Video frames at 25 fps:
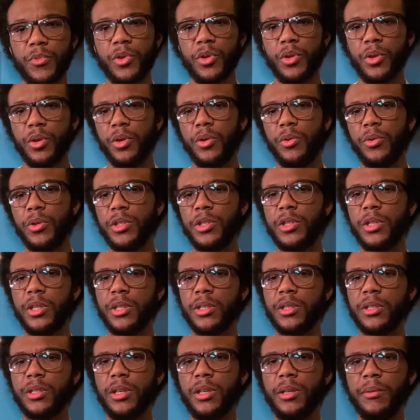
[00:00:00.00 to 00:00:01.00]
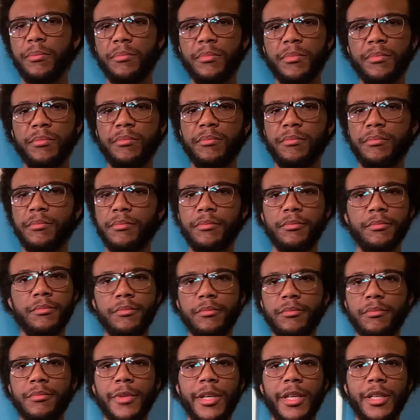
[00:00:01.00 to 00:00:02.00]
who is just
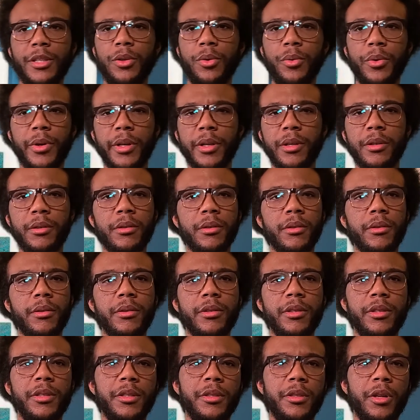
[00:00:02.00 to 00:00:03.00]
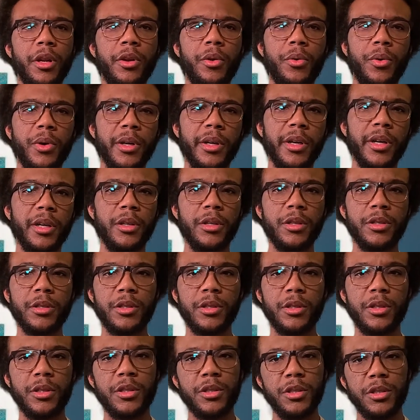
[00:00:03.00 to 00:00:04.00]
annoying. She's an annoying character.
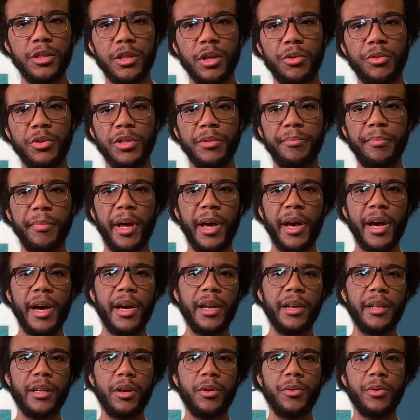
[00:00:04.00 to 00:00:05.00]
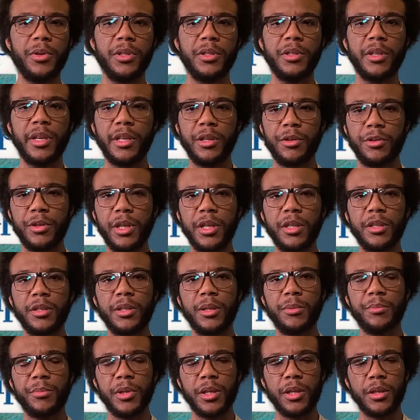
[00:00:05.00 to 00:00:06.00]
She's always mad and always angry at
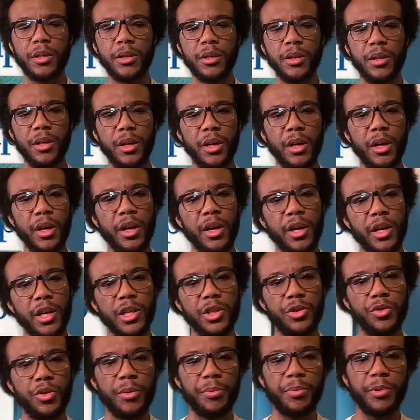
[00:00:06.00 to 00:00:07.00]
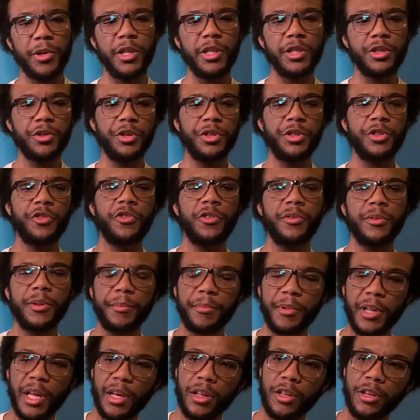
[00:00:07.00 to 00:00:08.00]
something. So he plays Creature from the
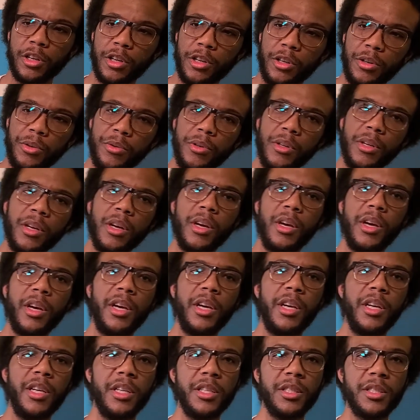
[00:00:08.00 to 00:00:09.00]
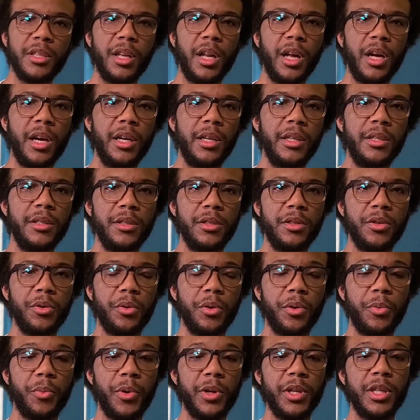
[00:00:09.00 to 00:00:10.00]
Black Lagoon. His lines,
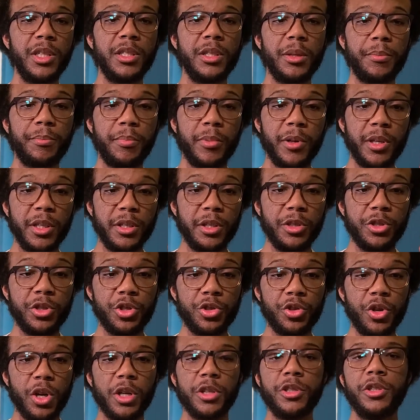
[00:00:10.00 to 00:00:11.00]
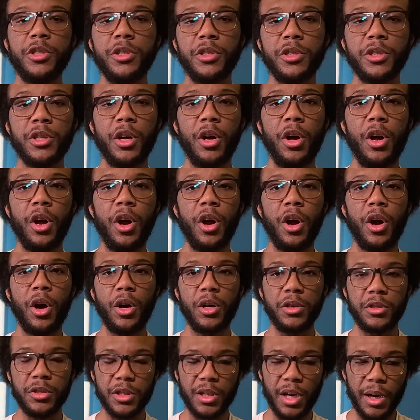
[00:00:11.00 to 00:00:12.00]
or his instructions, are
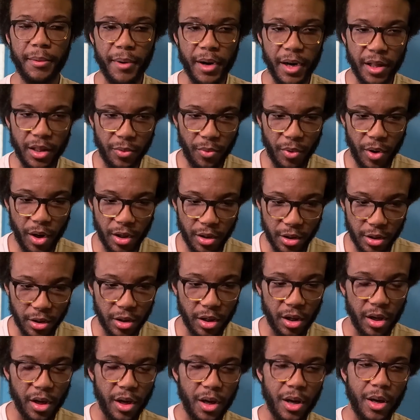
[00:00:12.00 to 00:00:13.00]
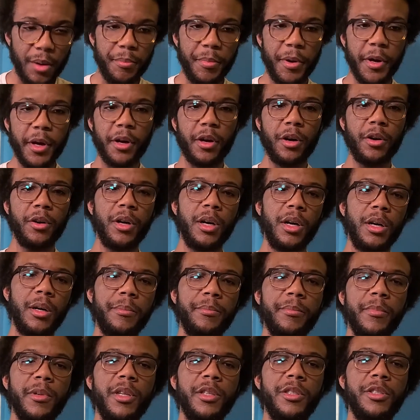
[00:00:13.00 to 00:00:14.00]
to come out of the water, pick her up.
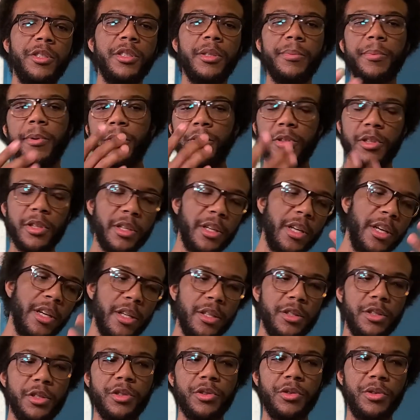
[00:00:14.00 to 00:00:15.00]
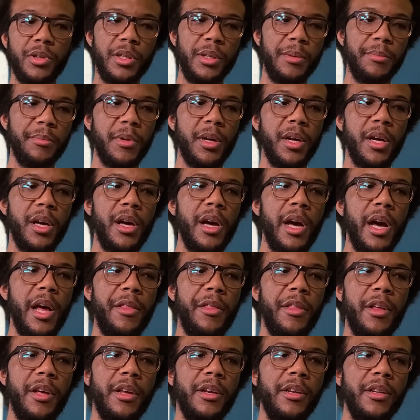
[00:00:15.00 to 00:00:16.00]
She's supposed to kick and scream, and
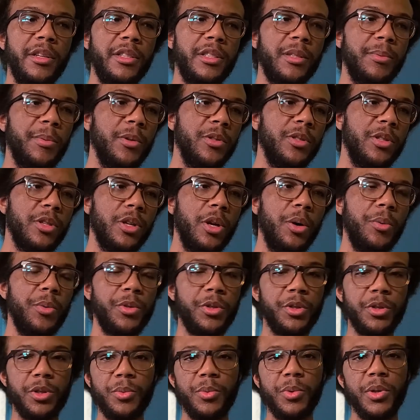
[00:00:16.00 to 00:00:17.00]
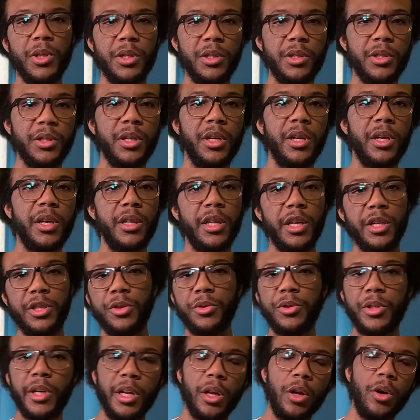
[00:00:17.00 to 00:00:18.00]
then he's supposed to go into the woods. They do
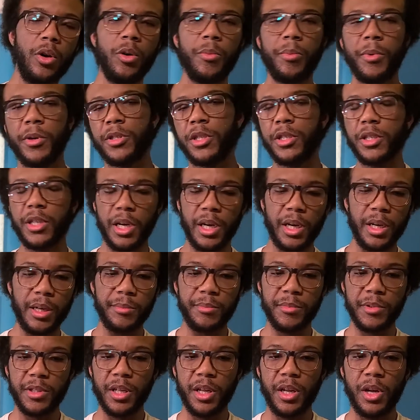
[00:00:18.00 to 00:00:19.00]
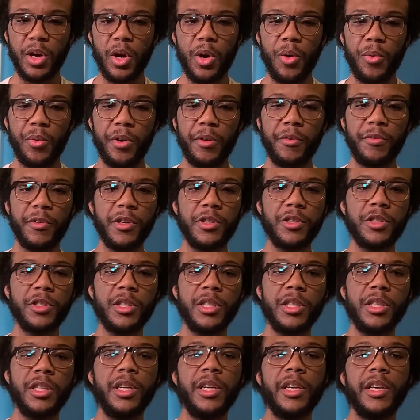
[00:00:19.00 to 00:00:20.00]
that a whole bunch of times, when
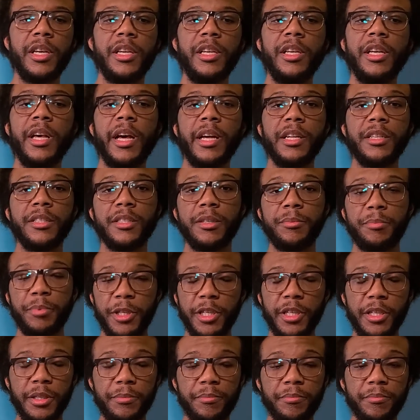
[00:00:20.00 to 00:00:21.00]
eventually he has to pee.